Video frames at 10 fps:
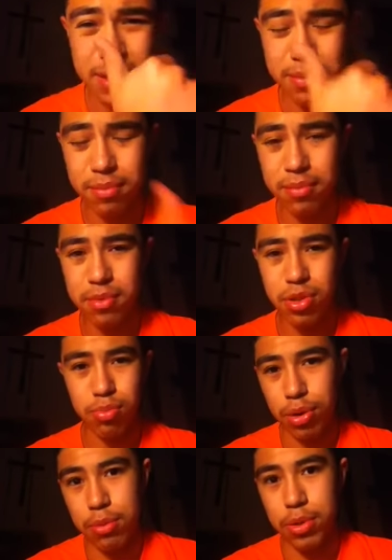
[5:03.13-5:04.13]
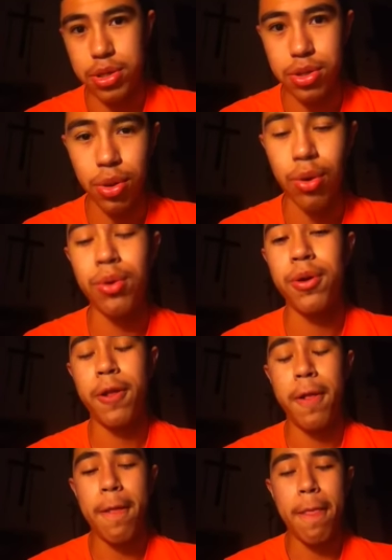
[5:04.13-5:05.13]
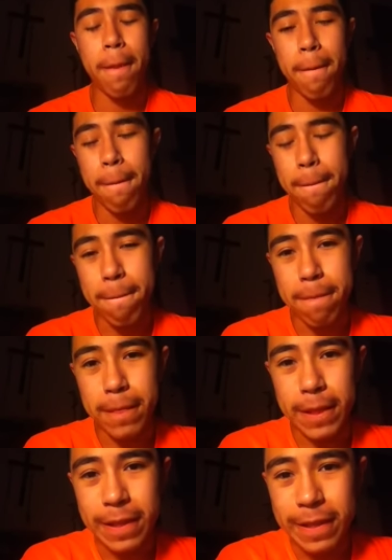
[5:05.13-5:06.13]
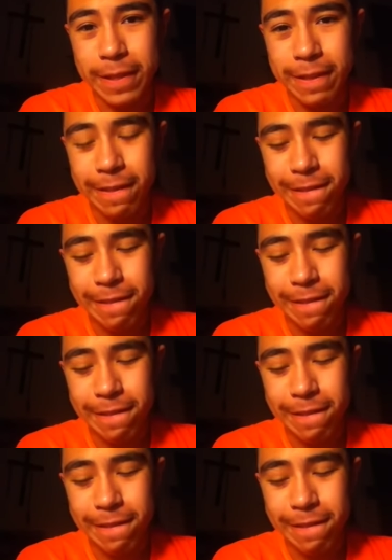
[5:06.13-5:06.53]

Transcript: he pretty much stole and then